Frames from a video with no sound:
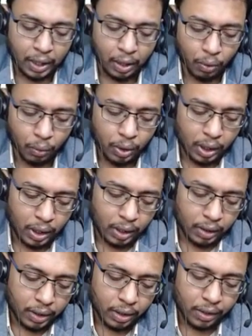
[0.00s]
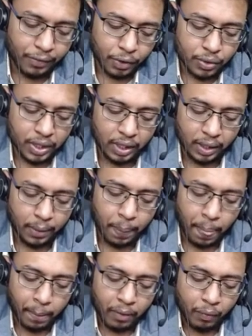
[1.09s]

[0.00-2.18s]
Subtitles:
Now if you see,